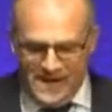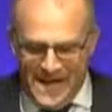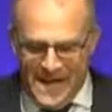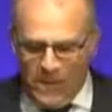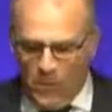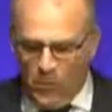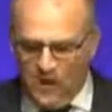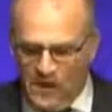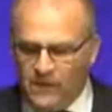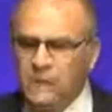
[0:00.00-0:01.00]
Now more
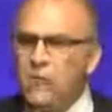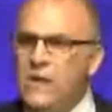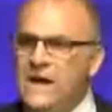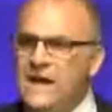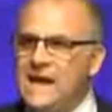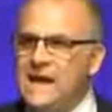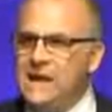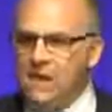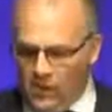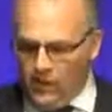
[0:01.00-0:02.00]
than ever, we
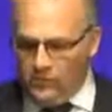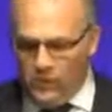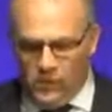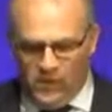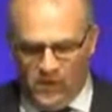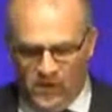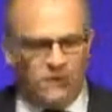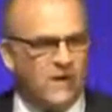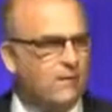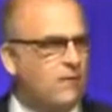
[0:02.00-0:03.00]
need a strong
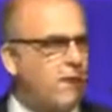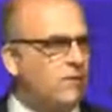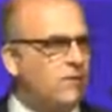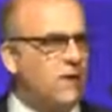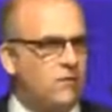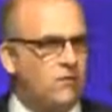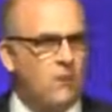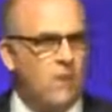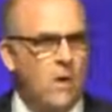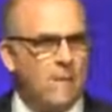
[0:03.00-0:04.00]
alternative to the
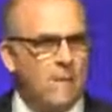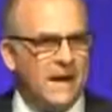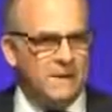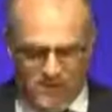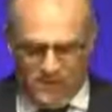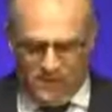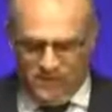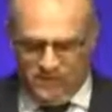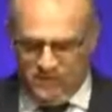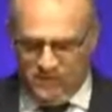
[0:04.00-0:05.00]
two main
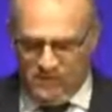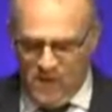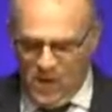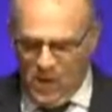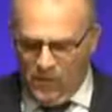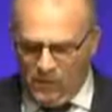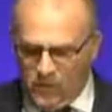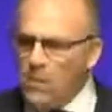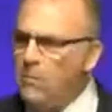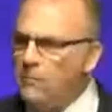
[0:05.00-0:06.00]
parties.
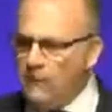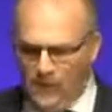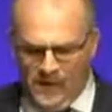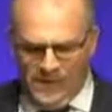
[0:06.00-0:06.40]
After all, what was the